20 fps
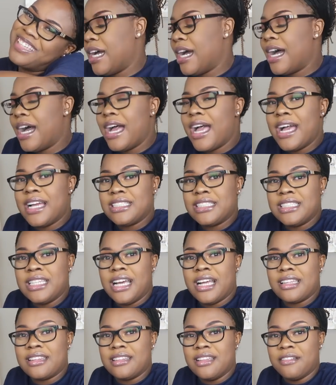I actually
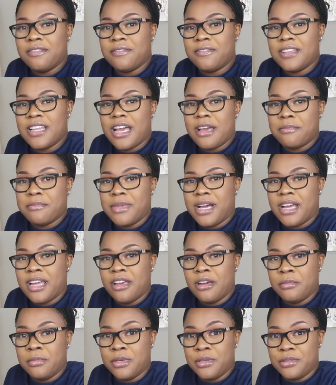have to flap
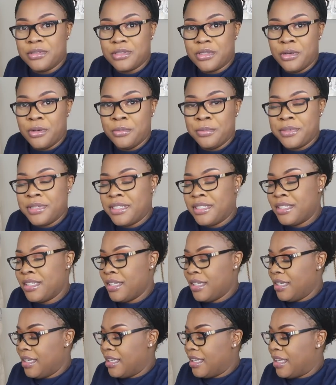my elbows open
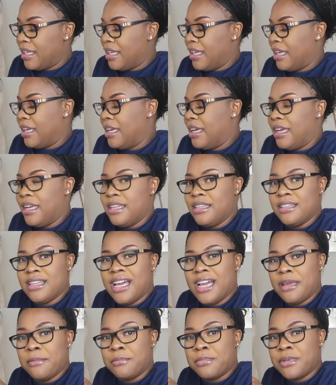and
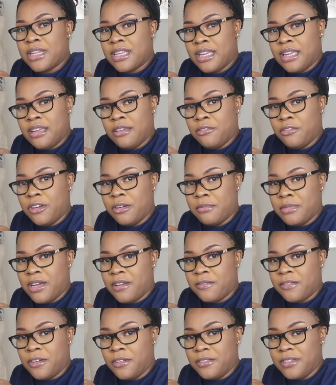like play with
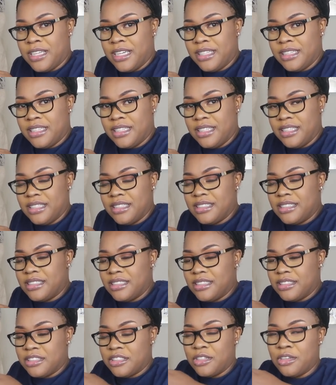my phone like
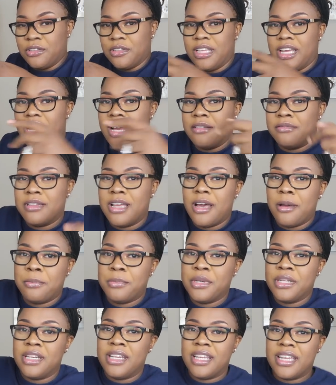this so that I'm
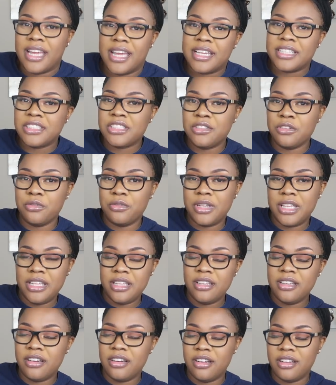not putting extra
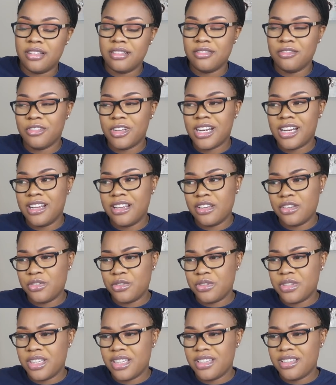weight on. Why did I
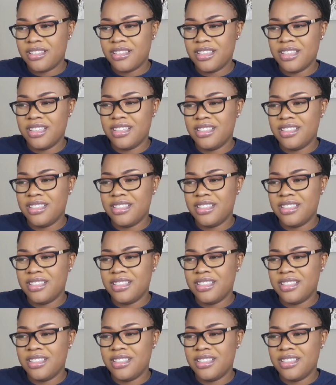do that?